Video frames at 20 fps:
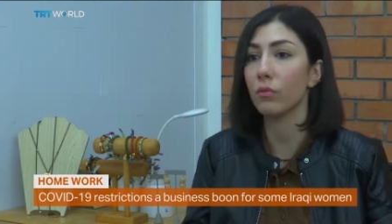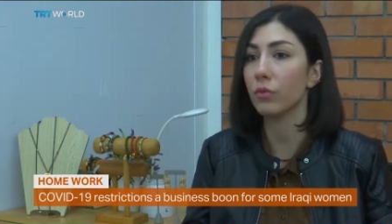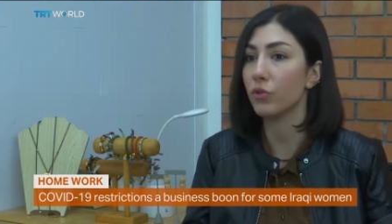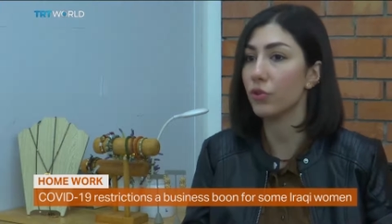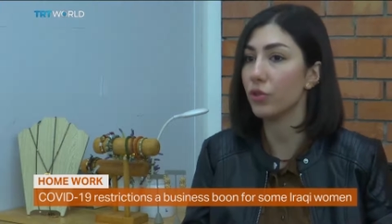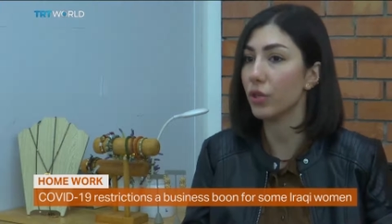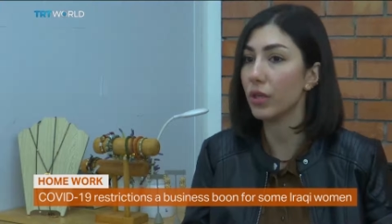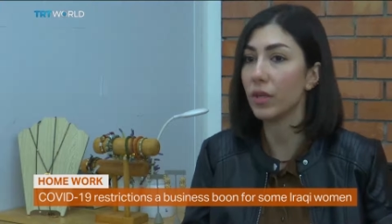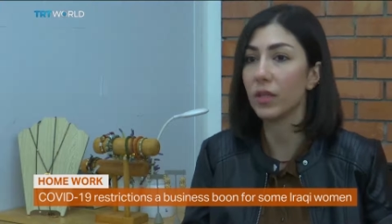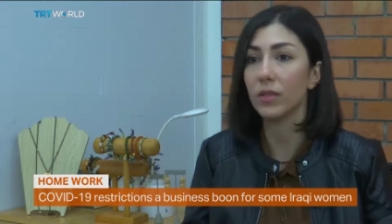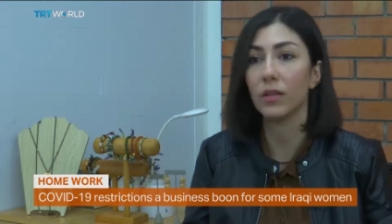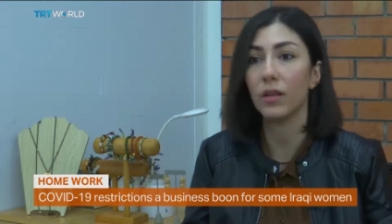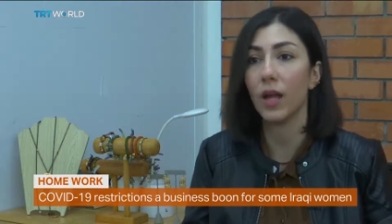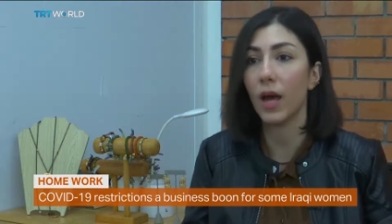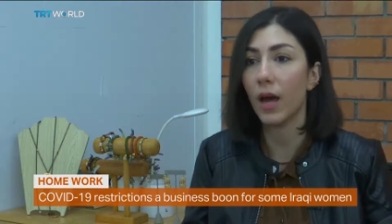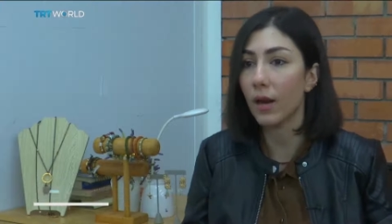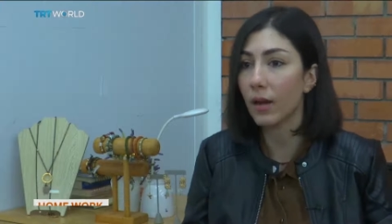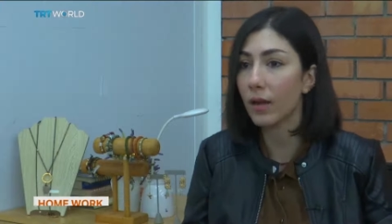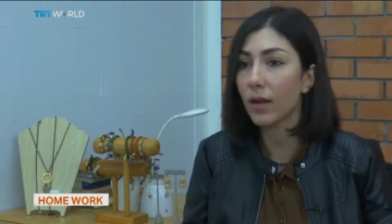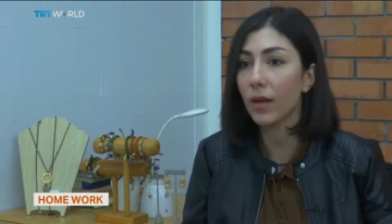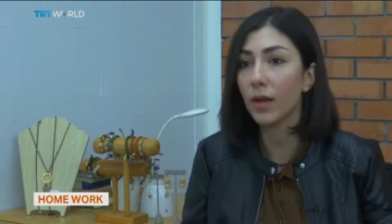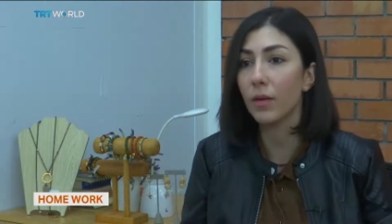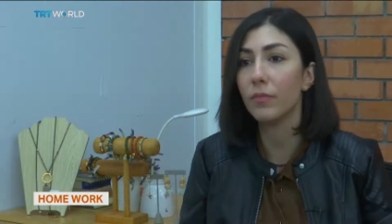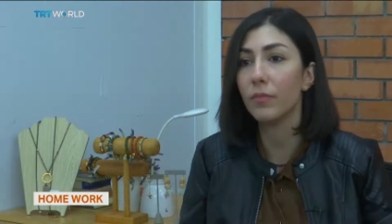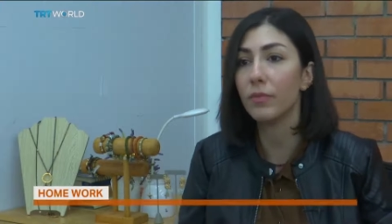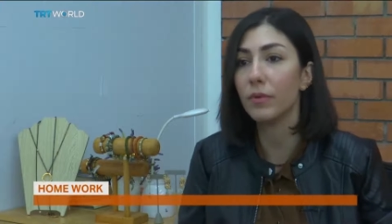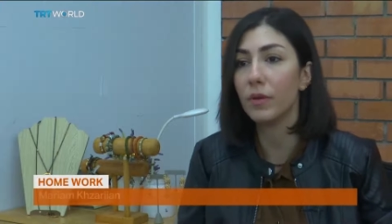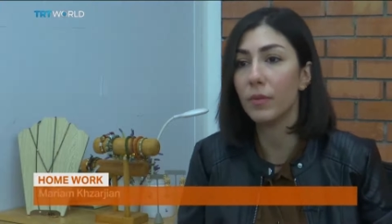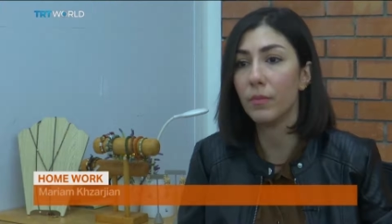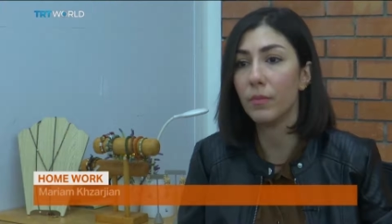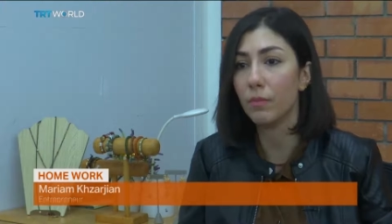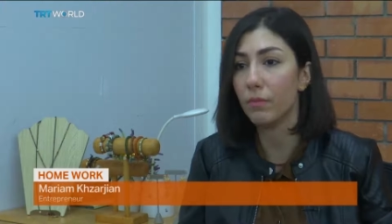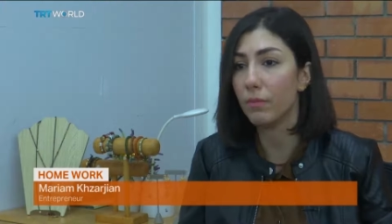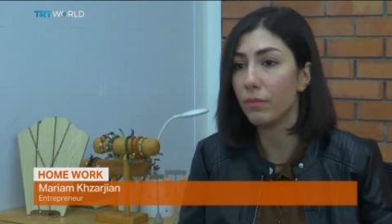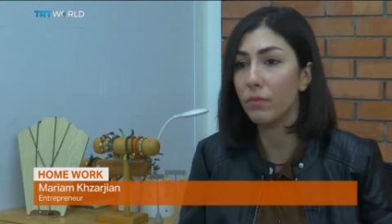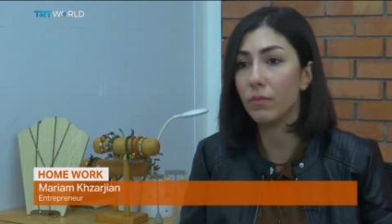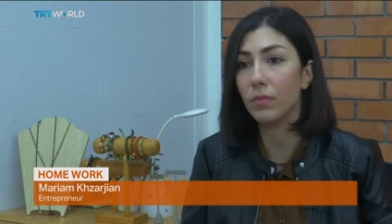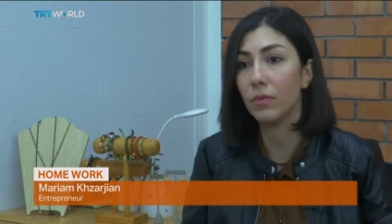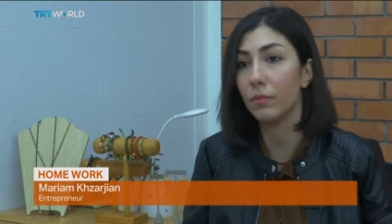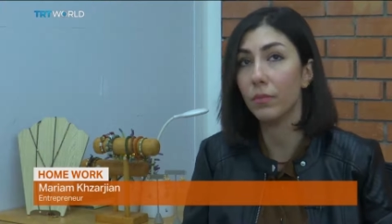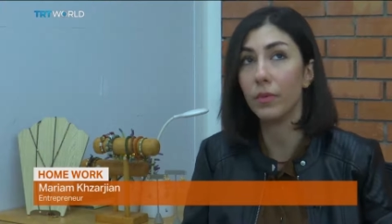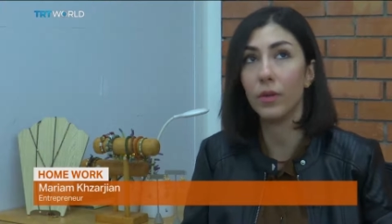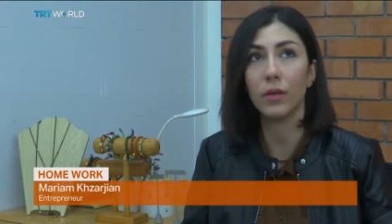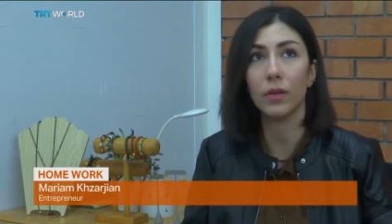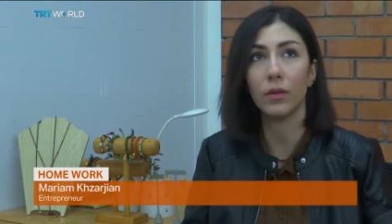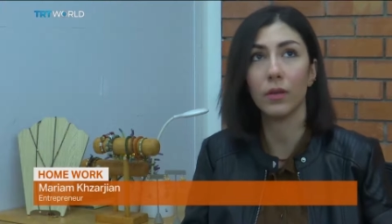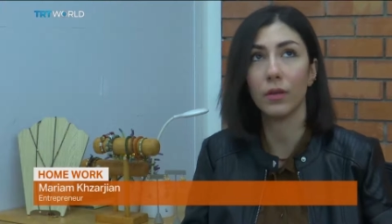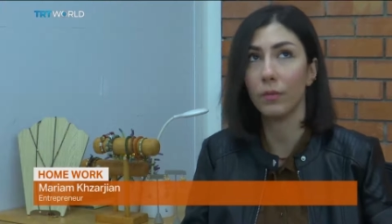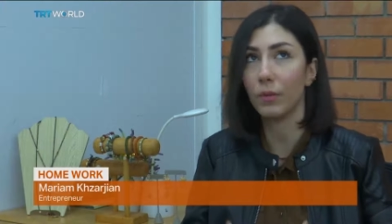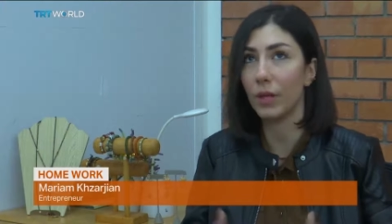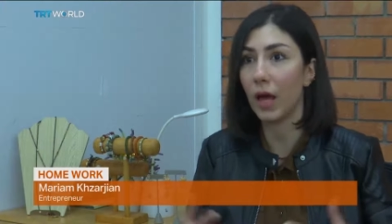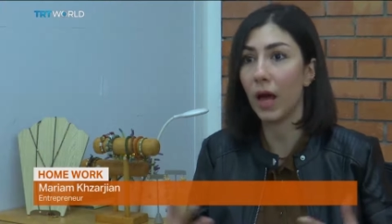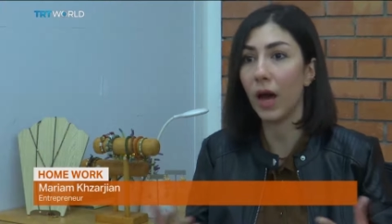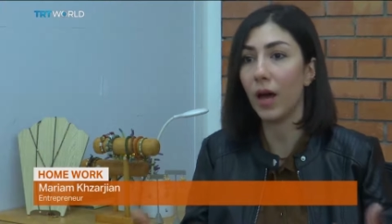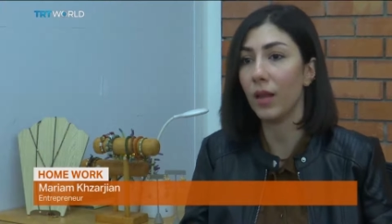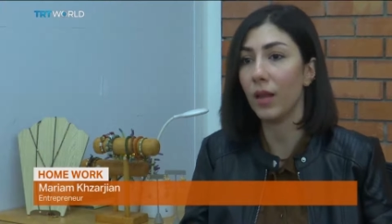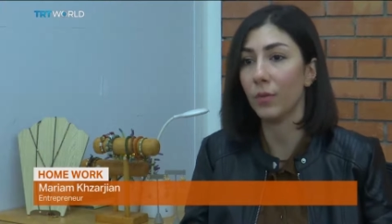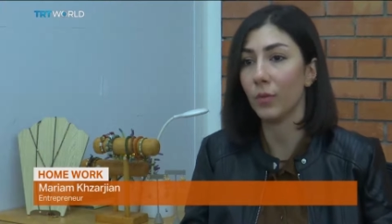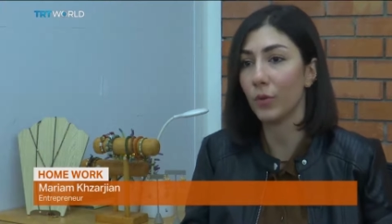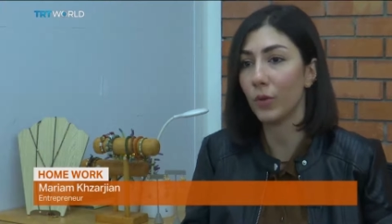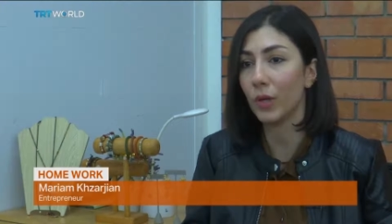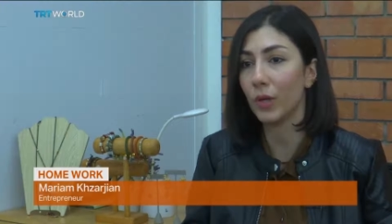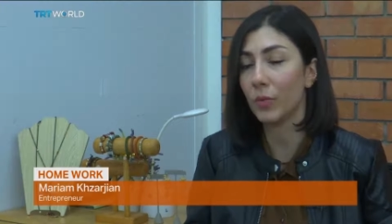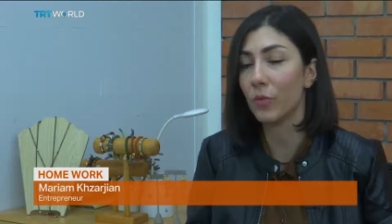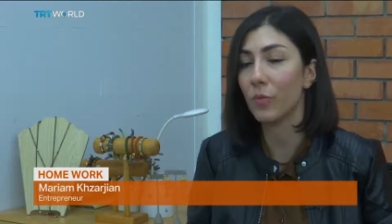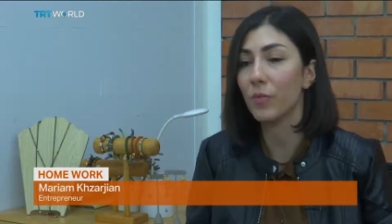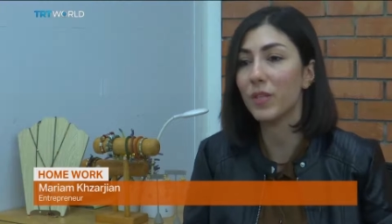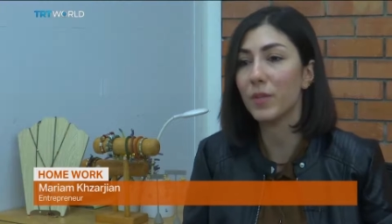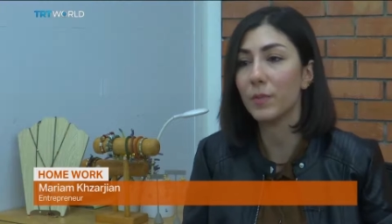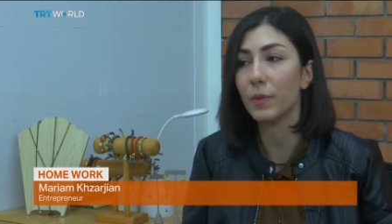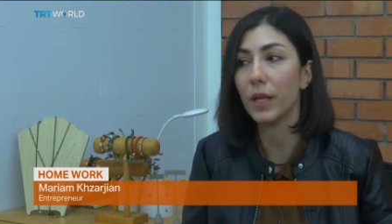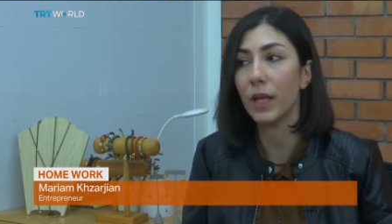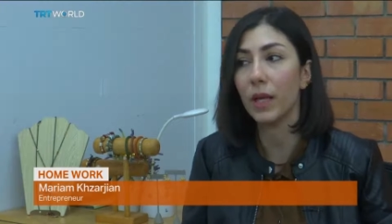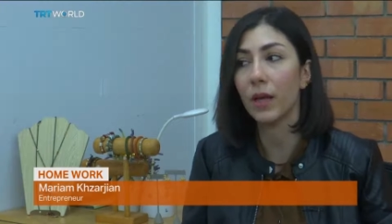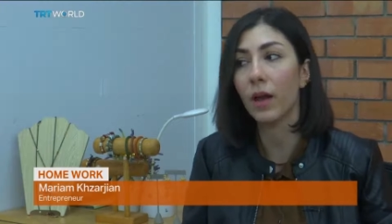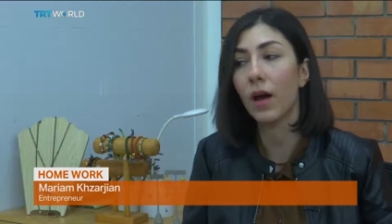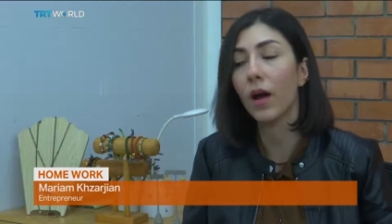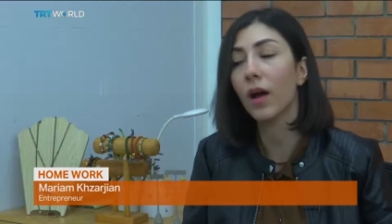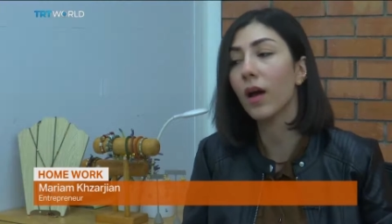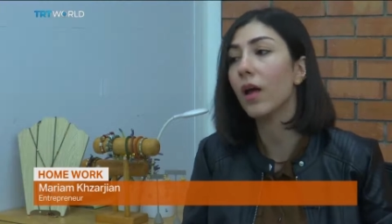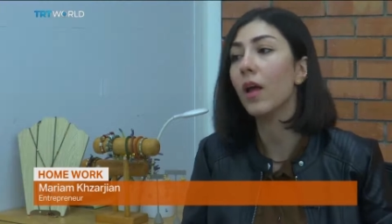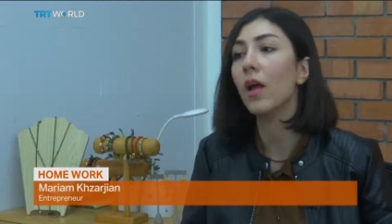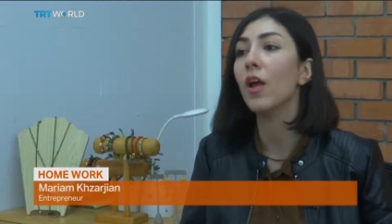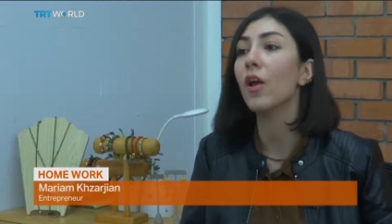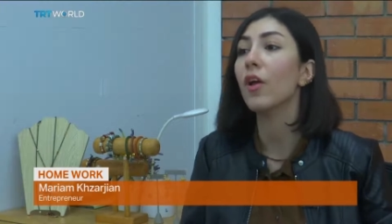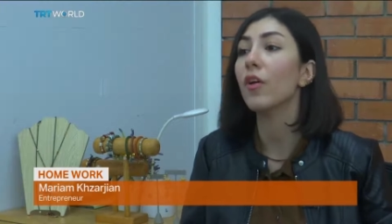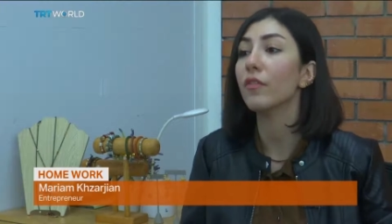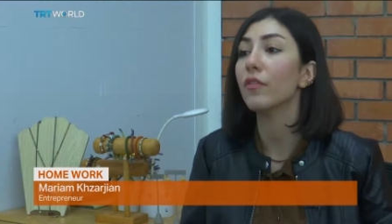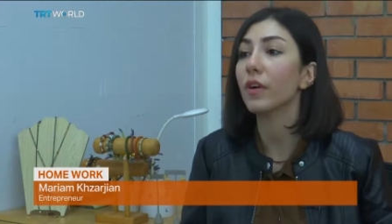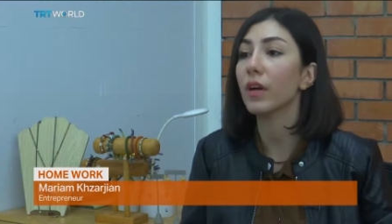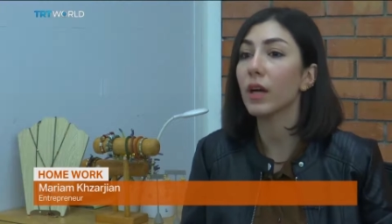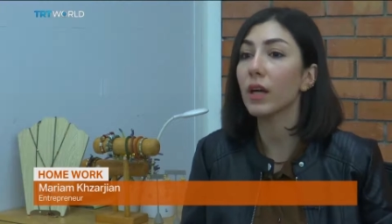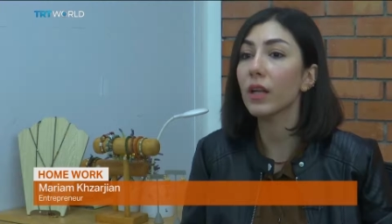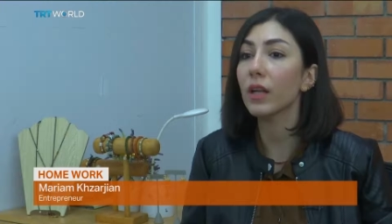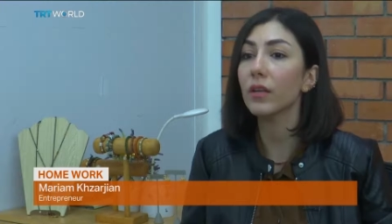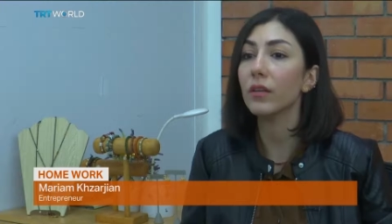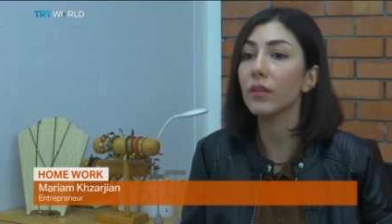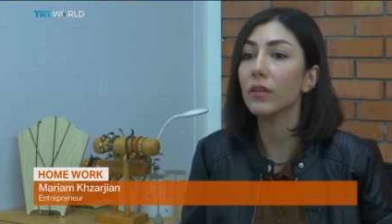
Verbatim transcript: When the lockdown was imposed and moment in the whole world, not only Iraq was paralyzed.